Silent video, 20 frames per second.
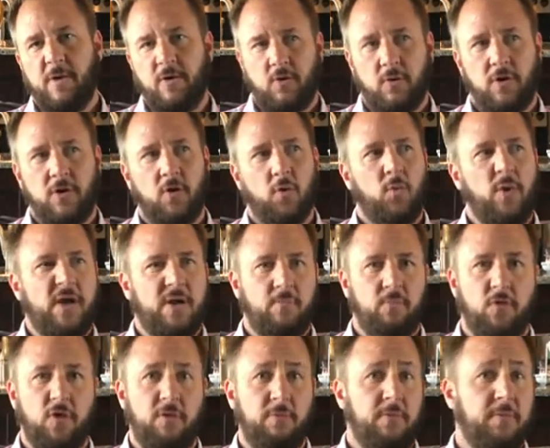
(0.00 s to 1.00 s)
about earlier, we can
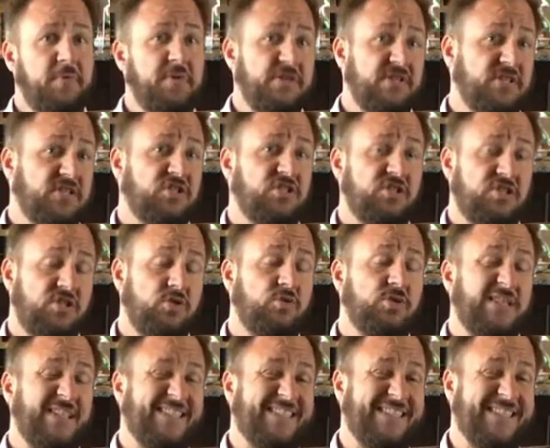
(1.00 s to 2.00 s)
put him in a position to
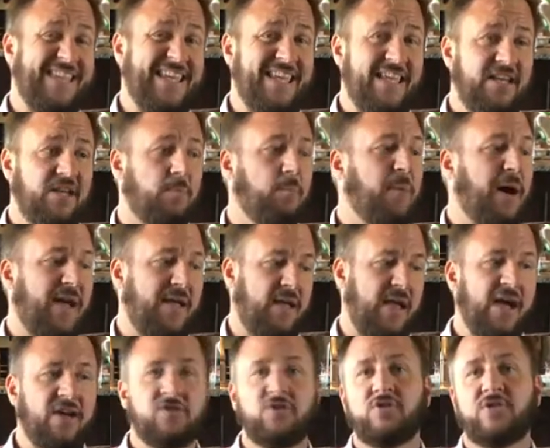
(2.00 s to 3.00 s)
succeed by
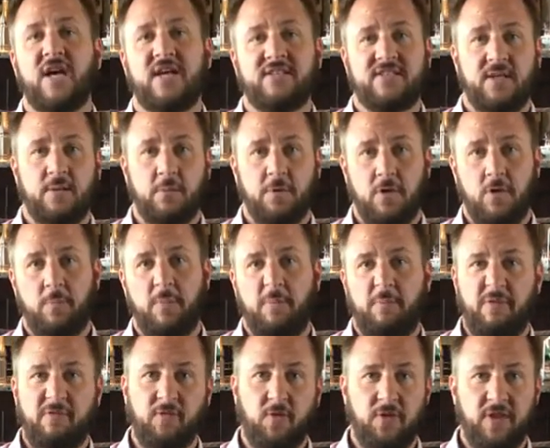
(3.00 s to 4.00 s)
exercising him a little bit
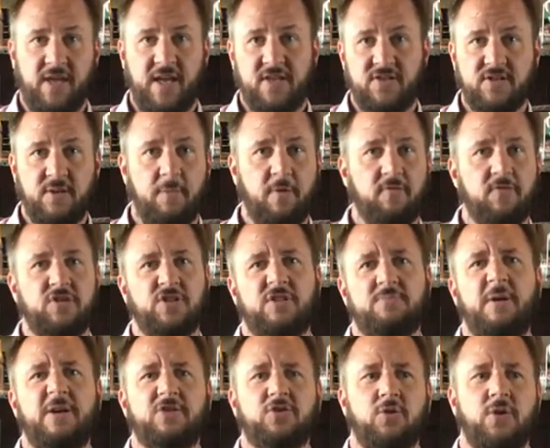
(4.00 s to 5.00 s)
before the guests come over.
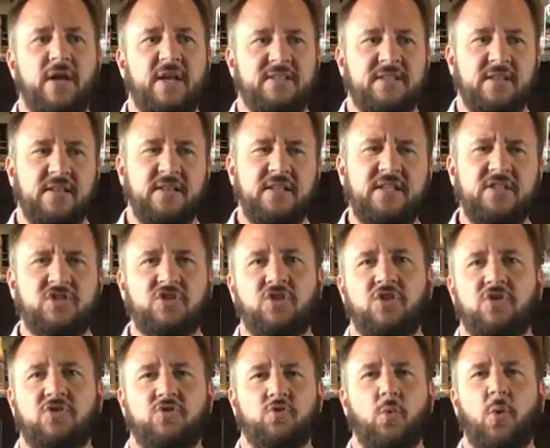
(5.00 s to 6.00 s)
Just make sure he has at least
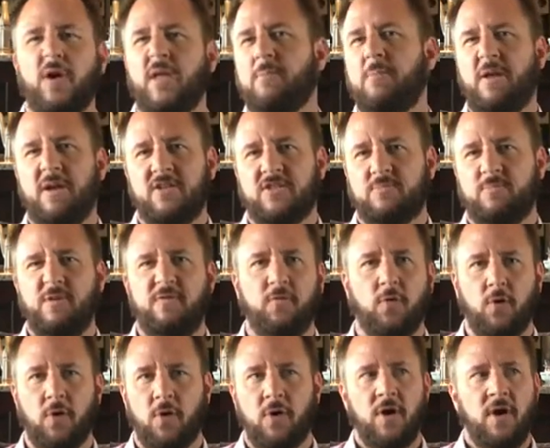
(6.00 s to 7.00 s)
20 minutes
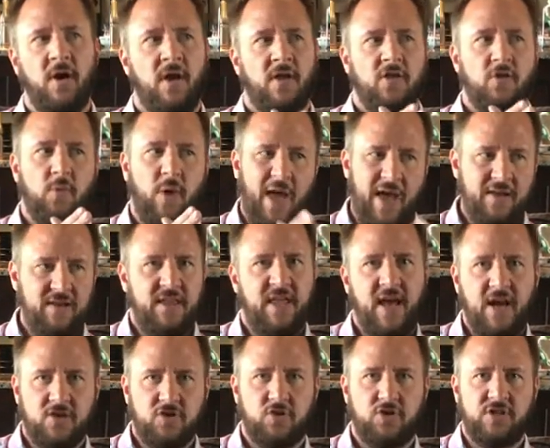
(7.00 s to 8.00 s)
before you end the
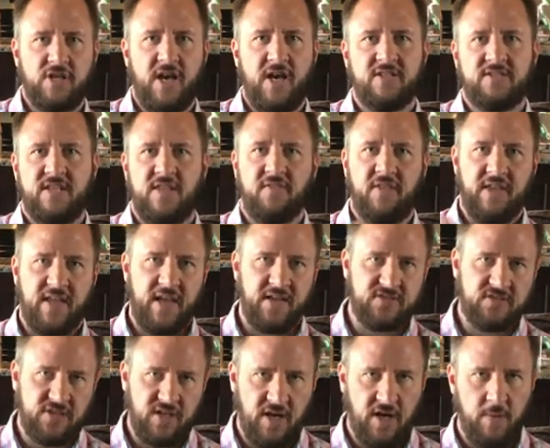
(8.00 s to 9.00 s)
exercise and the
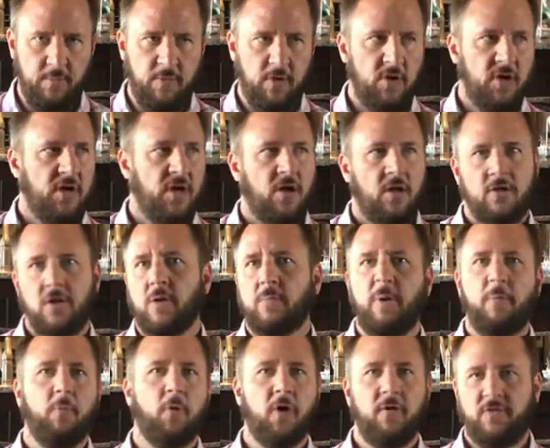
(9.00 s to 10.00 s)
guests come, a little
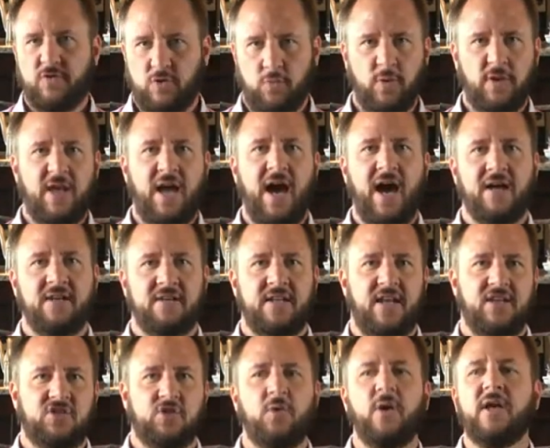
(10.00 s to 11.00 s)
bit more if it's a really hot
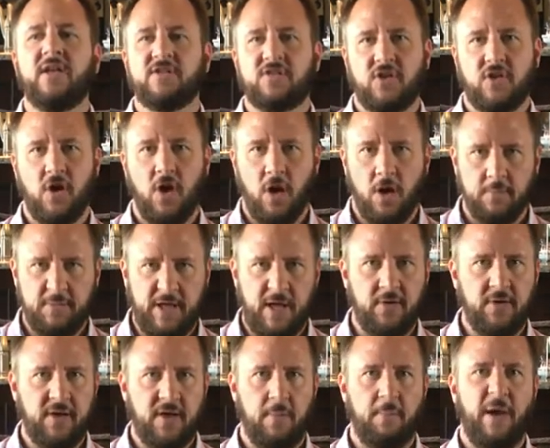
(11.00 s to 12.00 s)
day, so he gets to calm down
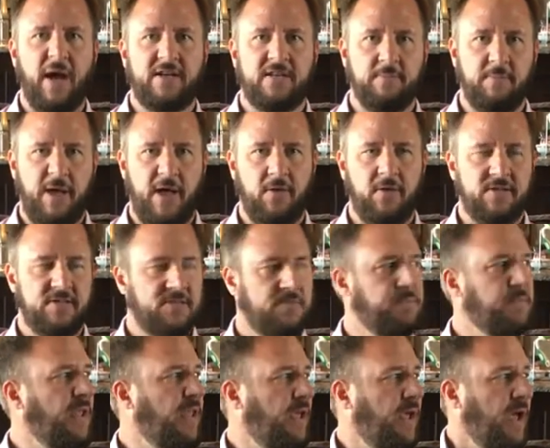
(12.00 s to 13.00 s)
and come back to balance.
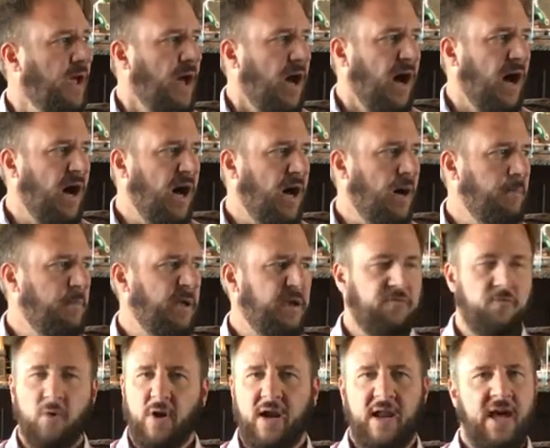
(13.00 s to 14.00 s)
But
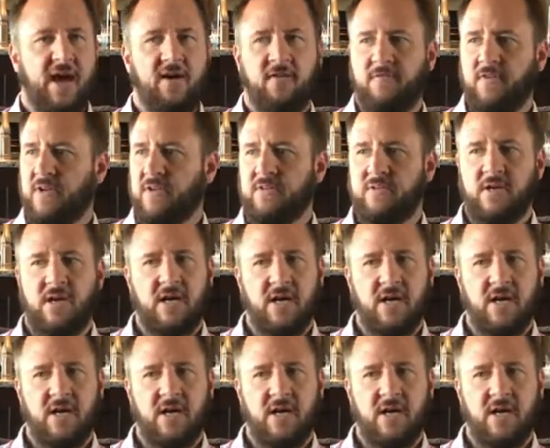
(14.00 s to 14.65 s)
if we're going to have